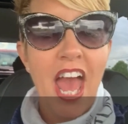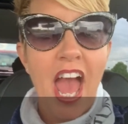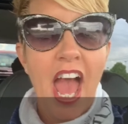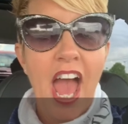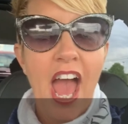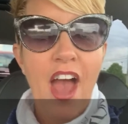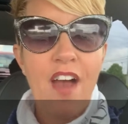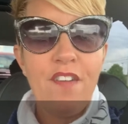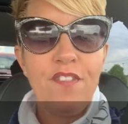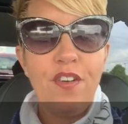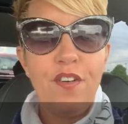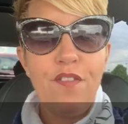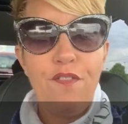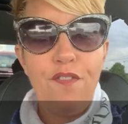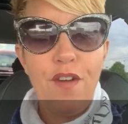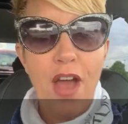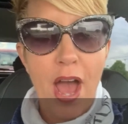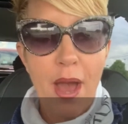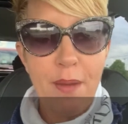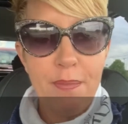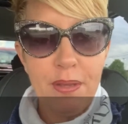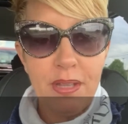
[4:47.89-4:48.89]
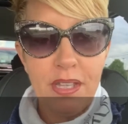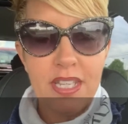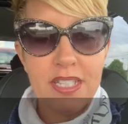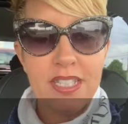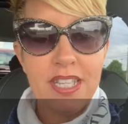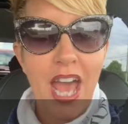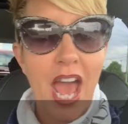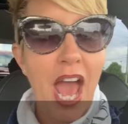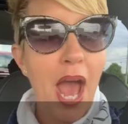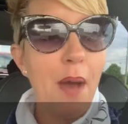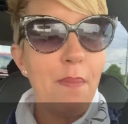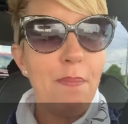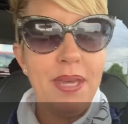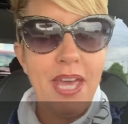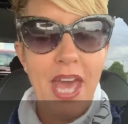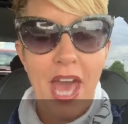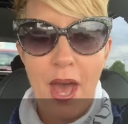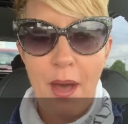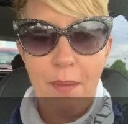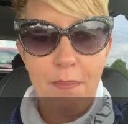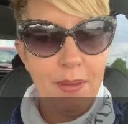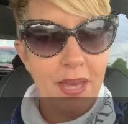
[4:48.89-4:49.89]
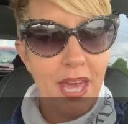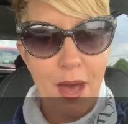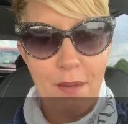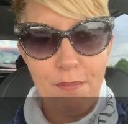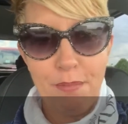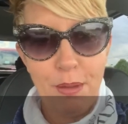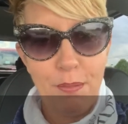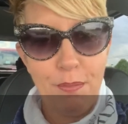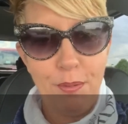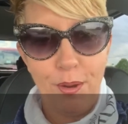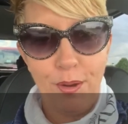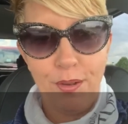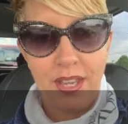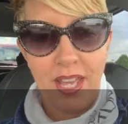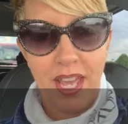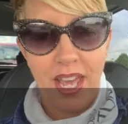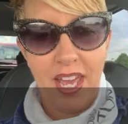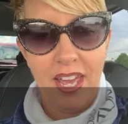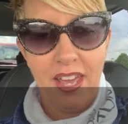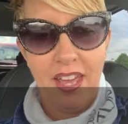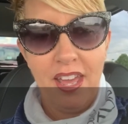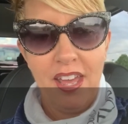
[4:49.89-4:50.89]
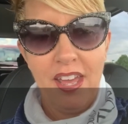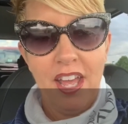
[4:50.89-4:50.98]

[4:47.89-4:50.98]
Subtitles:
Have a fabulous, happy, happy, happy birthday.